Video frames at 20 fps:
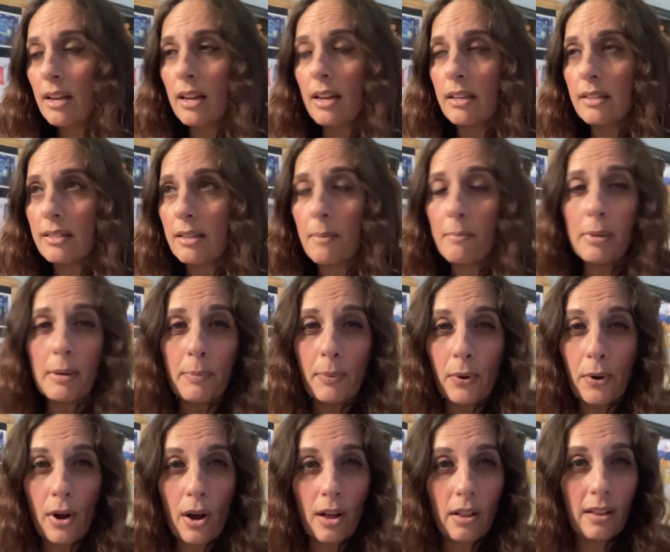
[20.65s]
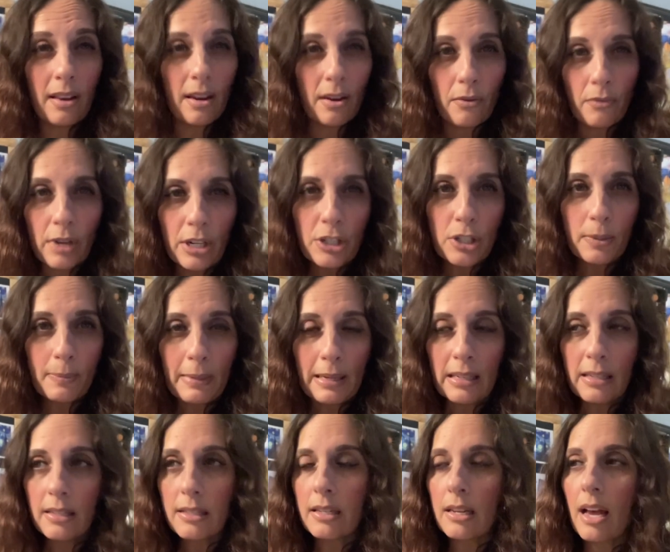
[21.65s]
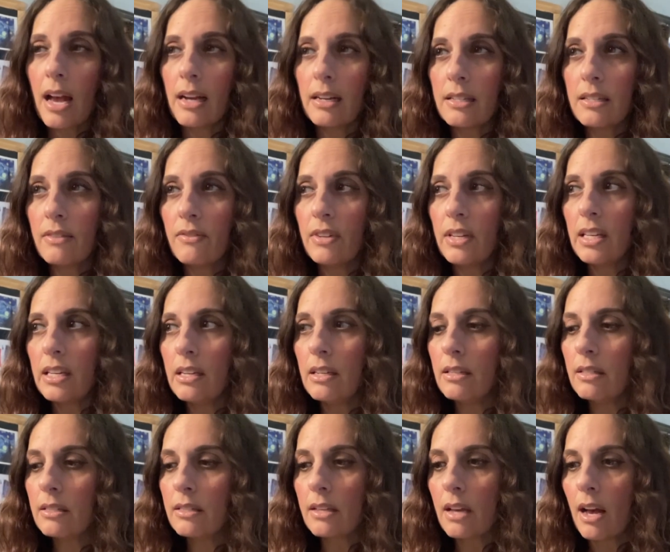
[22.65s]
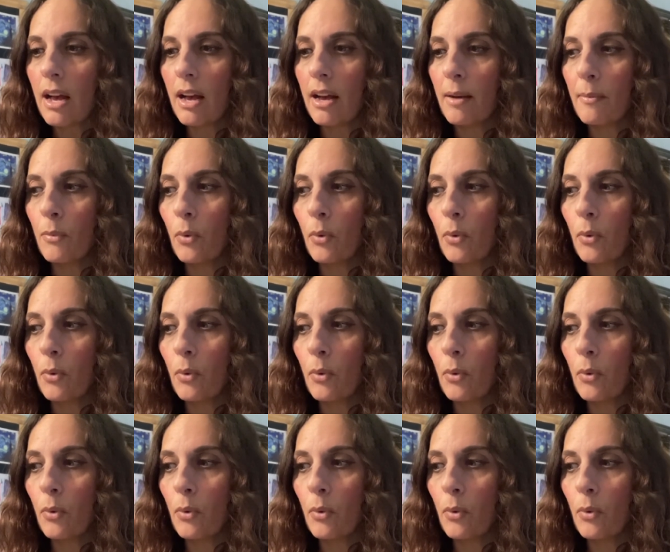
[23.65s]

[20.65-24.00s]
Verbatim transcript: some people call it enrichment activities um,